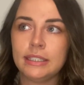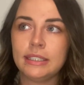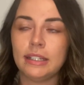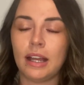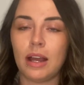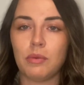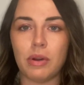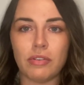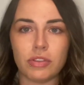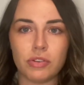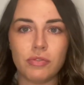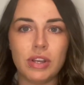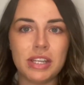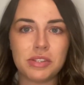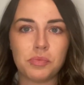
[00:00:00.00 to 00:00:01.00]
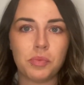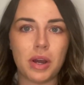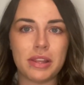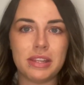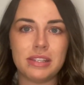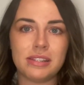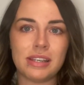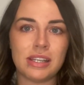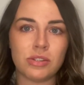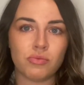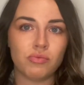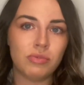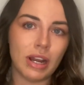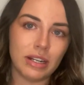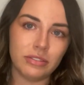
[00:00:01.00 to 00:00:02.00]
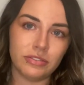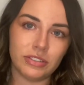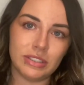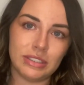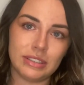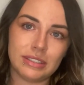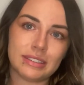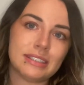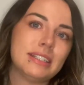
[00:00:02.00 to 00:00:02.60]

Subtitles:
However, the reason why this is relevant